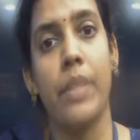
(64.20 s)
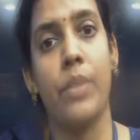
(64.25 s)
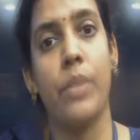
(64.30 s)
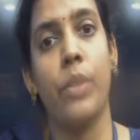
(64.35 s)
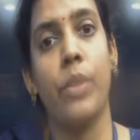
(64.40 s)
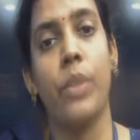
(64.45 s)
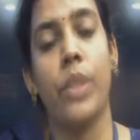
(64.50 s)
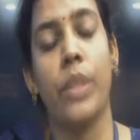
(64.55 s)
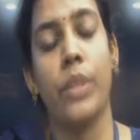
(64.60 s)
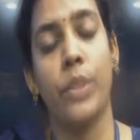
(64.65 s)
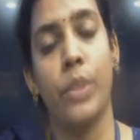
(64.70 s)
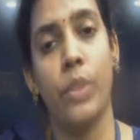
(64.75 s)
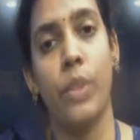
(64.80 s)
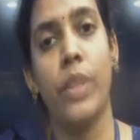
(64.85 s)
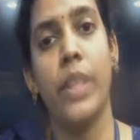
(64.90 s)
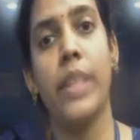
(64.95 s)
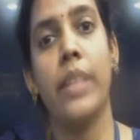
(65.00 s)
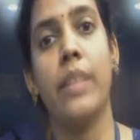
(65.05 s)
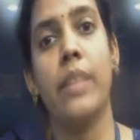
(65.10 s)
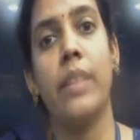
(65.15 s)

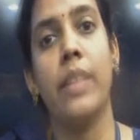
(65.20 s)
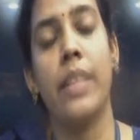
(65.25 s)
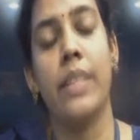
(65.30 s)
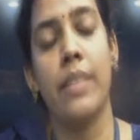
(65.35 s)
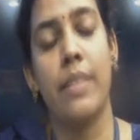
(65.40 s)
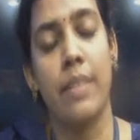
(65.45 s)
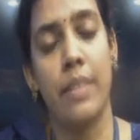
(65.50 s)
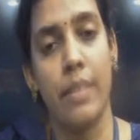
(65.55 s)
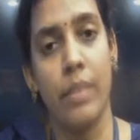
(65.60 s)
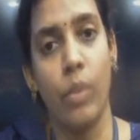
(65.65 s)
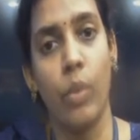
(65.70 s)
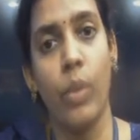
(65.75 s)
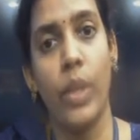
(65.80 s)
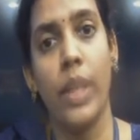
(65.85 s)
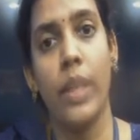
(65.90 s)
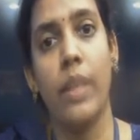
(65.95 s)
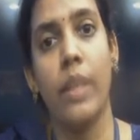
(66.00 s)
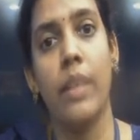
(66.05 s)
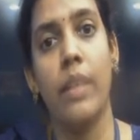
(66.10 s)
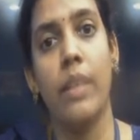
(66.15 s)
assuring its
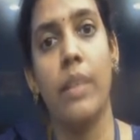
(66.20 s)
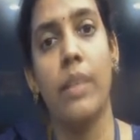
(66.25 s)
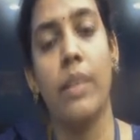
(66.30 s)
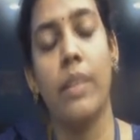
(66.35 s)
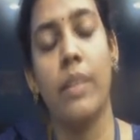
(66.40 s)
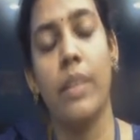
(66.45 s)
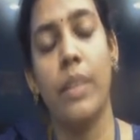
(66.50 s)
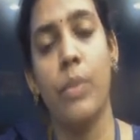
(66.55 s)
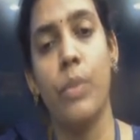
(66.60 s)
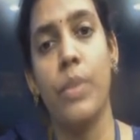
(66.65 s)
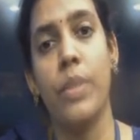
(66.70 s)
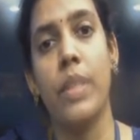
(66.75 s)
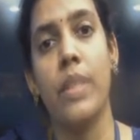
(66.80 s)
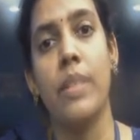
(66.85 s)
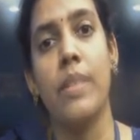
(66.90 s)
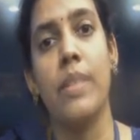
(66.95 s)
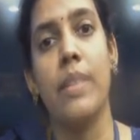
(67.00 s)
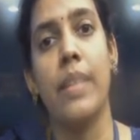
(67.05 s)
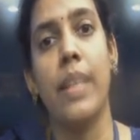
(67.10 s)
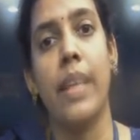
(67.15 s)
own
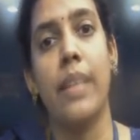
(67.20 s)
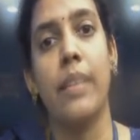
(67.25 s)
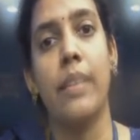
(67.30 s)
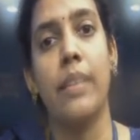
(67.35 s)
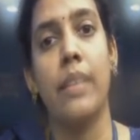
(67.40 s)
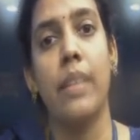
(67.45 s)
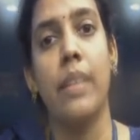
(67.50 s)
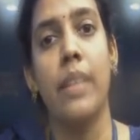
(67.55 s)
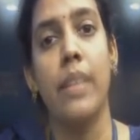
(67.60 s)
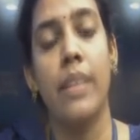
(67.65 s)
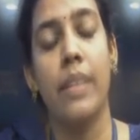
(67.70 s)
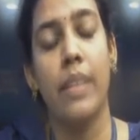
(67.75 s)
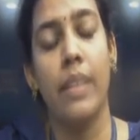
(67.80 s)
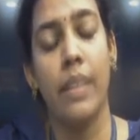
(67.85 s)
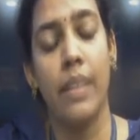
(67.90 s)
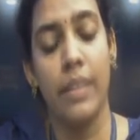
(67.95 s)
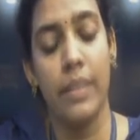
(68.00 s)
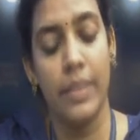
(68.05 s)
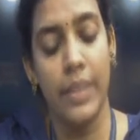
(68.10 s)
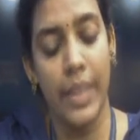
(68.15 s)
users that
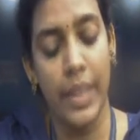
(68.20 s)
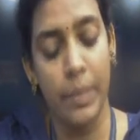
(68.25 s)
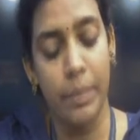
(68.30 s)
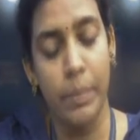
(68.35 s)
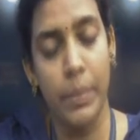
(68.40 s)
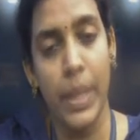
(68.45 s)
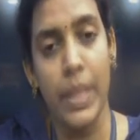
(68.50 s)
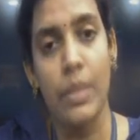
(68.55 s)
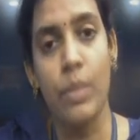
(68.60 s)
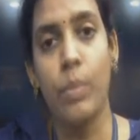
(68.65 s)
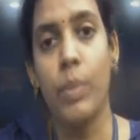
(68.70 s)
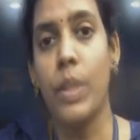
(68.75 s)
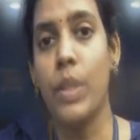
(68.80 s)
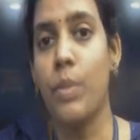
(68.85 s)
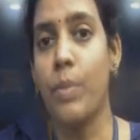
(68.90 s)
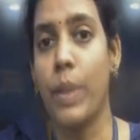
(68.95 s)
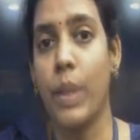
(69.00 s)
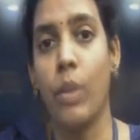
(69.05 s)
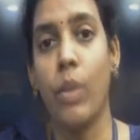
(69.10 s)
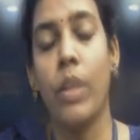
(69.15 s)
their
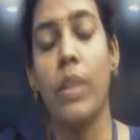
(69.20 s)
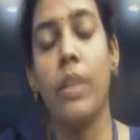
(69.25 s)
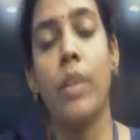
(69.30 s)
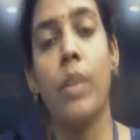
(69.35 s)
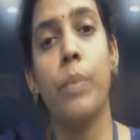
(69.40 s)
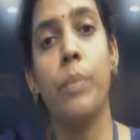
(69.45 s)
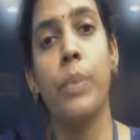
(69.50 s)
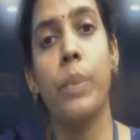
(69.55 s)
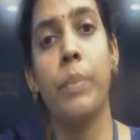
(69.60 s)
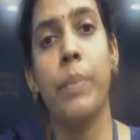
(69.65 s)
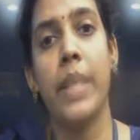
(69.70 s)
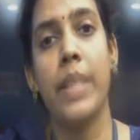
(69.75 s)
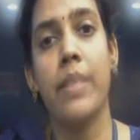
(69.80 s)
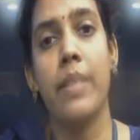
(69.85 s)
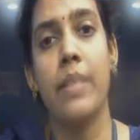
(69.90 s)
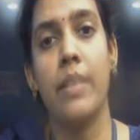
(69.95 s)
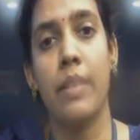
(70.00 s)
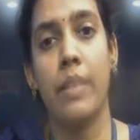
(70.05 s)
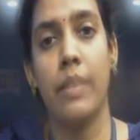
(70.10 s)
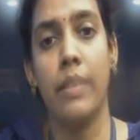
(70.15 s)
passwords were not
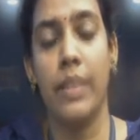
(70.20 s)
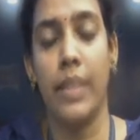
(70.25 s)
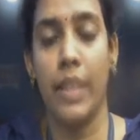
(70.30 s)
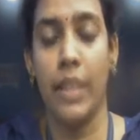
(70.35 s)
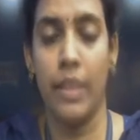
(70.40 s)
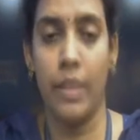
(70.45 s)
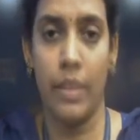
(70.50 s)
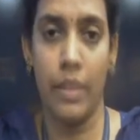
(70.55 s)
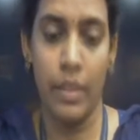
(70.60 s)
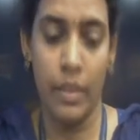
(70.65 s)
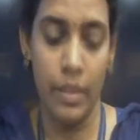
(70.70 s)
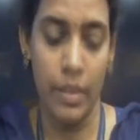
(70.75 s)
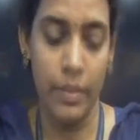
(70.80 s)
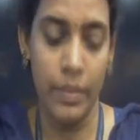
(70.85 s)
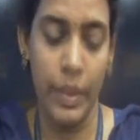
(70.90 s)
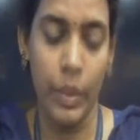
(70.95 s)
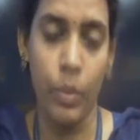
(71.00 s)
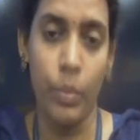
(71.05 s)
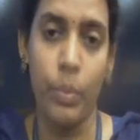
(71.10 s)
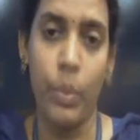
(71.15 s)
compromised, their
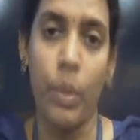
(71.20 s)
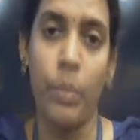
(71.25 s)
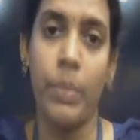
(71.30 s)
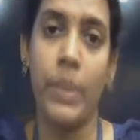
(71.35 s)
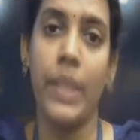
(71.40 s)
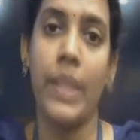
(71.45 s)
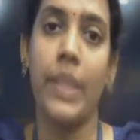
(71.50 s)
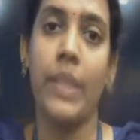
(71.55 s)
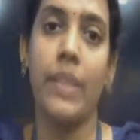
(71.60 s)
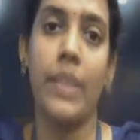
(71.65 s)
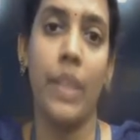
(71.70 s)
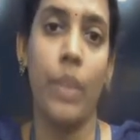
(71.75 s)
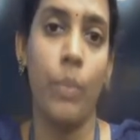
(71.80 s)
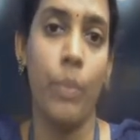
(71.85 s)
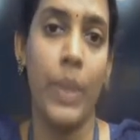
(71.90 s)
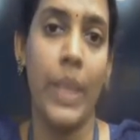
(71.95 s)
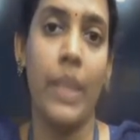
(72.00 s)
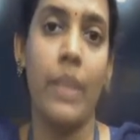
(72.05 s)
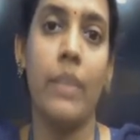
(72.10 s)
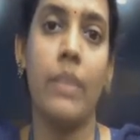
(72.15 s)
property, their
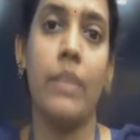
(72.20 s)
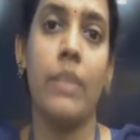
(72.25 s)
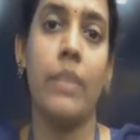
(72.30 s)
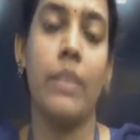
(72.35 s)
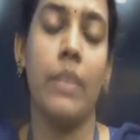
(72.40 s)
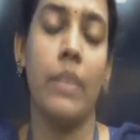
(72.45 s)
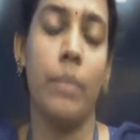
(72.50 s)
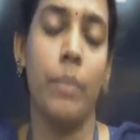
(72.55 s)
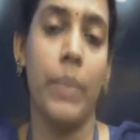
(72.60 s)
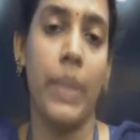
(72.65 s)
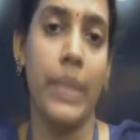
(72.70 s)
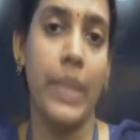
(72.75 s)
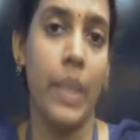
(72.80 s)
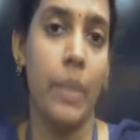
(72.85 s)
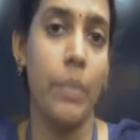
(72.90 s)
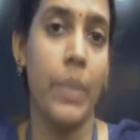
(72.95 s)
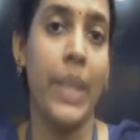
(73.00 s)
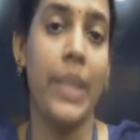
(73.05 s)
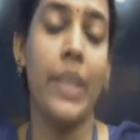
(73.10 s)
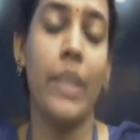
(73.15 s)
wealth, their
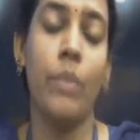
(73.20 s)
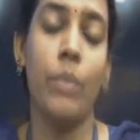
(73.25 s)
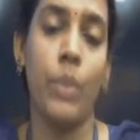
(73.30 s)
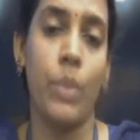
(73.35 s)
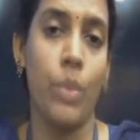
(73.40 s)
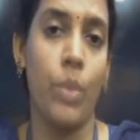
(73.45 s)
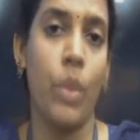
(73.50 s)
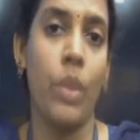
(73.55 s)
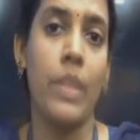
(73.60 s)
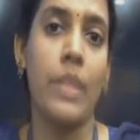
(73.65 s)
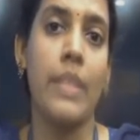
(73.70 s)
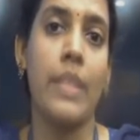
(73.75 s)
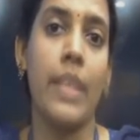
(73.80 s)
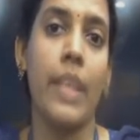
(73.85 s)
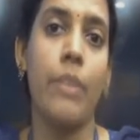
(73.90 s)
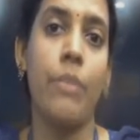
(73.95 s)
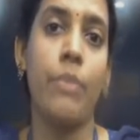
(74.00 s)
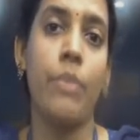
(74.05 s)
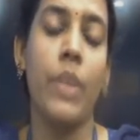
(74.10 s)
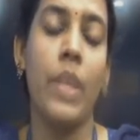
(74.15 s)
money was all
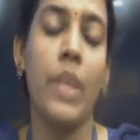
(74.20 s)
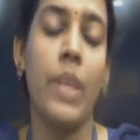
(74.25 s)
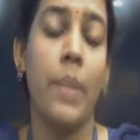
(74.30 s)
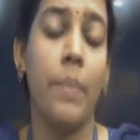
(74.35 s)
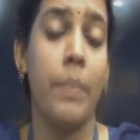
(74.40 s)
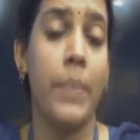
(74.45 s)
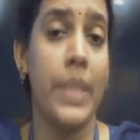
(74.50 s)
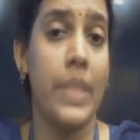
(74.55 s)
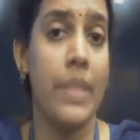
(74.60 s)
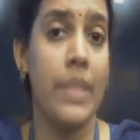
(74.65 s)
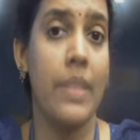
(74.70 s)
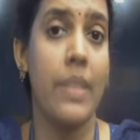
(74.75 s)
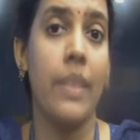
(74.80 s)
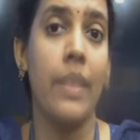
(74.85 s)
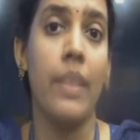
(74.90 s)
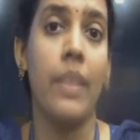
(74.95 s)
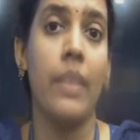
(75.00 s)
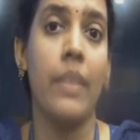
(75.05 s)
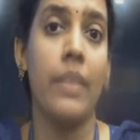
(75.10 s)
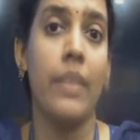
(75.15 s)
safe, but
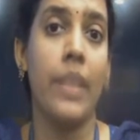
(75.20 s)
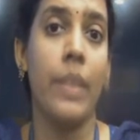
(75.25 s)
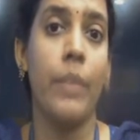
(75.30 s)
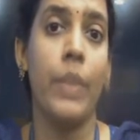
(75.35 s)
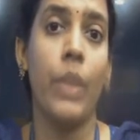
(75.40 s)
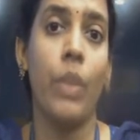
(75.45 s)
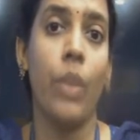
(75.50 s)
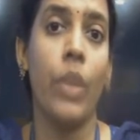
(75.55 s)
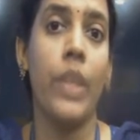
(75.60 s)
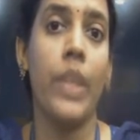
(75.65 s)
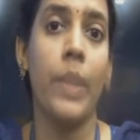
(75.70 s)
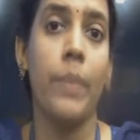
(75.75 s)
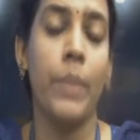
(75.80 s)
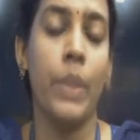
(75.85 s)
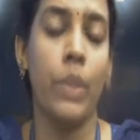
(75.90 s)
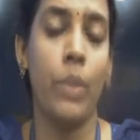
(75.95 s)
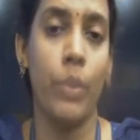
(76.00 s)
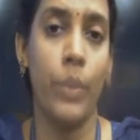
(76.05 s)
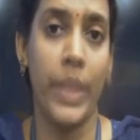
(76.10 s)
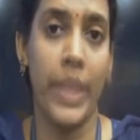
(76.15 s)
still they were not
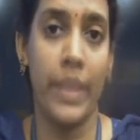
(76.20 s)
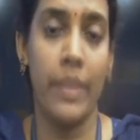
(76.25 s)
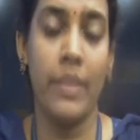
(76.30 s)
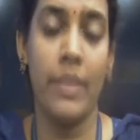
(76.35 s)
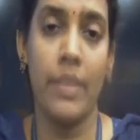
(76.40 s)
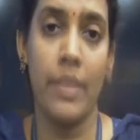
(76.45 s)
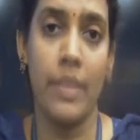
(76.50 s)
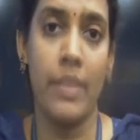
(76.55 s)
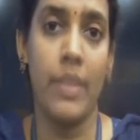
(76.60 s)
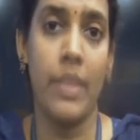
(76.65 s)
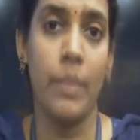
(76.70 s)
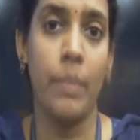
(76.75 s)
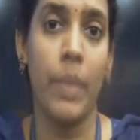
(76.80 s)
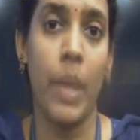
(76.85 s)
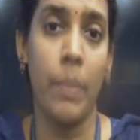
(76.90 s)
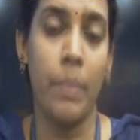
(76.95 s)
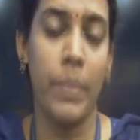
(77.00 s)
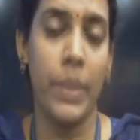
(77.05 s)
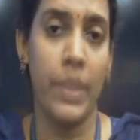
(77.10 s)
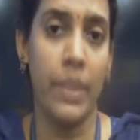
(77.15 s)
able to get the system
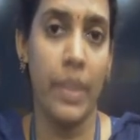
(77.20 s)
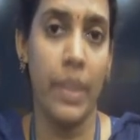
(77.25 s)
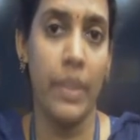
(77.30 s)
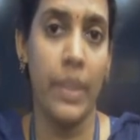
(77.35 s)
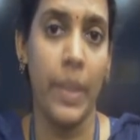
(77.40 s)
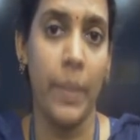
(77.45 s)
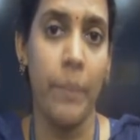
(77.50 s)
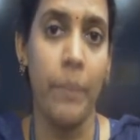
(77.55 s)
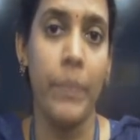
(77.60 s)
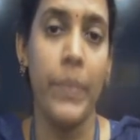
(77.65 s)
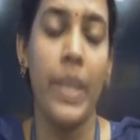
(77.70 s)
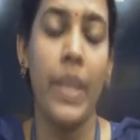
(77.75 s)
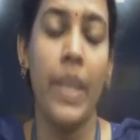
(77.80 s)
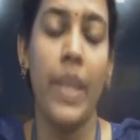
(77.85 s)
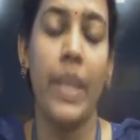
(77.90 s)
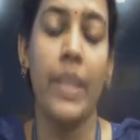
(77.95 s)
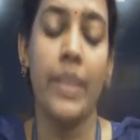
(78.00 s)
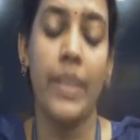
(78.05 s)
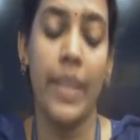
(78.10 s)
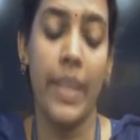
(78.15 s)
up and running.
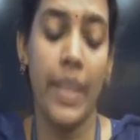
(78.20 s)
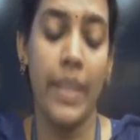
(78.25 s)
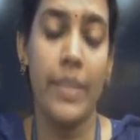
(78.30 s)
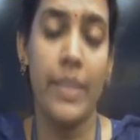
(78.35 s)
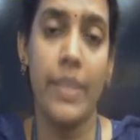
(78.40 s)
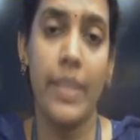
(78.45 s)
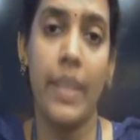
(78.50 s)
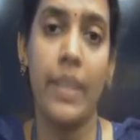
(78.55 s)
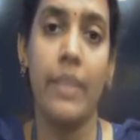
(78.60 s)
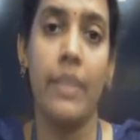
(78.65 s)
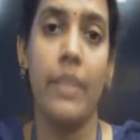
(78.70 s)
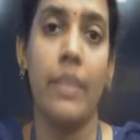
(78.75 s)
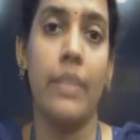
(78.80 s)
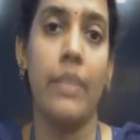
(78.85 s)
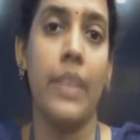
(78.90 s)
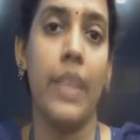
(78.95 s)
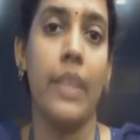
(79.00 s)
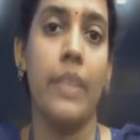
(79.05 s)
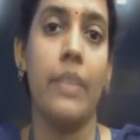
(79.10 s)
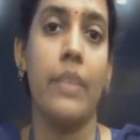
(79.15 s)
And they said
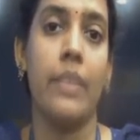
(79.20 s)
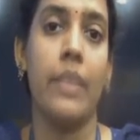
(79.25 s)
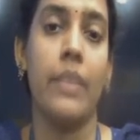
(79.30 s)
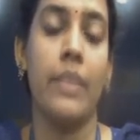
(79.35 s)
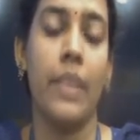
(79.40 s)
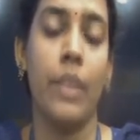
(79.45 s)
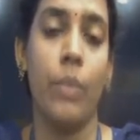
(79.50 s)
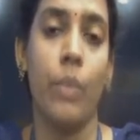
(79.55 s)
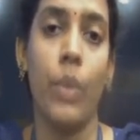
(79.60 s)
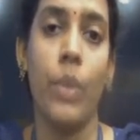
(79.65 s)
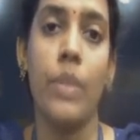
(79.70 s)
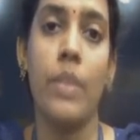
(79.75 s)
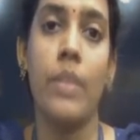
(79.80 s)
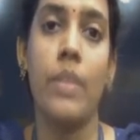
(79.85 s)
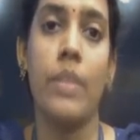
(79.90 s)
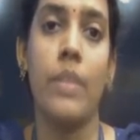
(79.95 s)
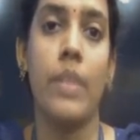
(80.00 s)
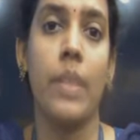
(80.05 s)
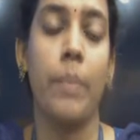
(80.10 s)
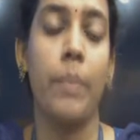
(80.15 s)
that there
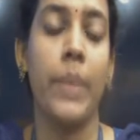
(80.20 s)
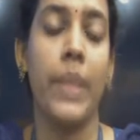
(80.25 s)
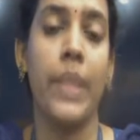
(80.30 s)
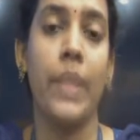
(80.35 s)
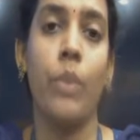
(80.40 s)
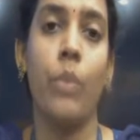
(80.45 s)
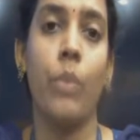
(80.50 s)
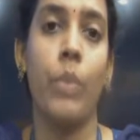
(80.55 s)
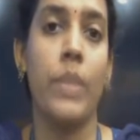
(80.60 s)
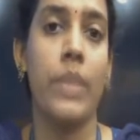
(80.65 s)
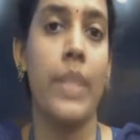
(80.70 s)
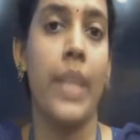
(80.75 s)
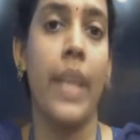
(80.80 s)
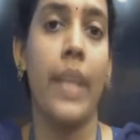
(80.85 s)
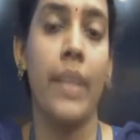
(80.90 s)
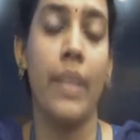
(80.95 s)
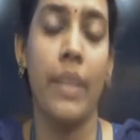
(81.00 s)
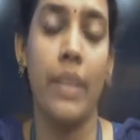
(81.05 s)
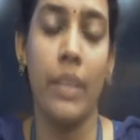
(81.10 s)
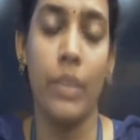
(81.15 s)
was somebody who was
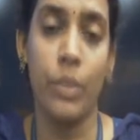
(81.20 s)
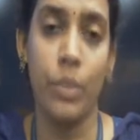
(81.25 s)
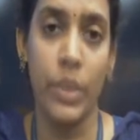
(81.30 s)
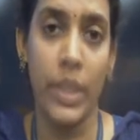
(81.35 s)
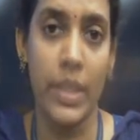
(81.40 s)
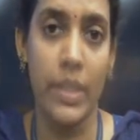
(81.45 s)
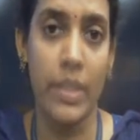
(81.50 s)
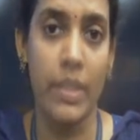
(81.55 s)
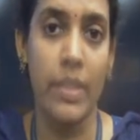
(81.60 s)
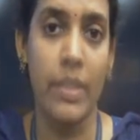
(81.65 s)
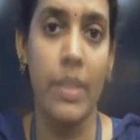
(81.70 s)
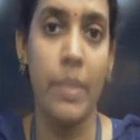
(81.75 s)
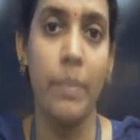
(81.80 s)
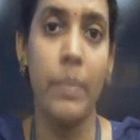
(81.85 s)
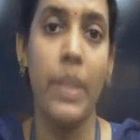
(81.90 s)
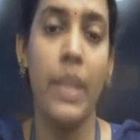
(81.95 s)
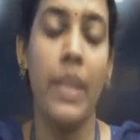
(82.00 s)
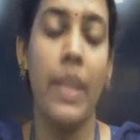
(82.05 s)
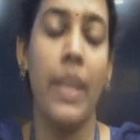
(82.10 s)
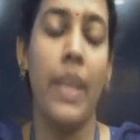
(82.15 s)
hacking into their system,
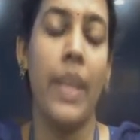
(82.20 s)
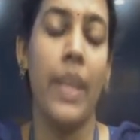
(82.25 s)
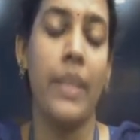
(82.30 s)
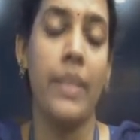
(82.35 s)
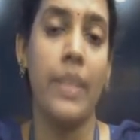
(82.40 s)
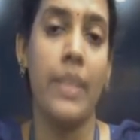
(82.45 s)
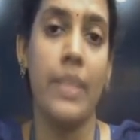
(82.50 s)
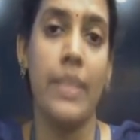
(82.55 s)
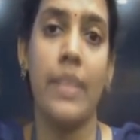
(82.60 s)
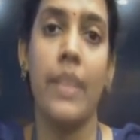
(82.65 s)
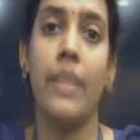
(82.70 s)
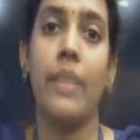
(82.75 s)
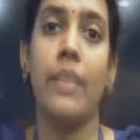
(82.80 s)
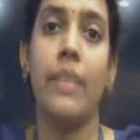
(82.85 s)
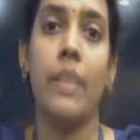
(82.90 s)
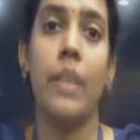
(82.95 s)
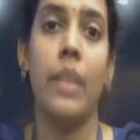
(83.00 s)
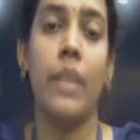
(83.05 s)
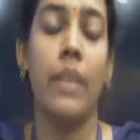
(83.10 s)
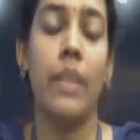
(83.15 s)
and they said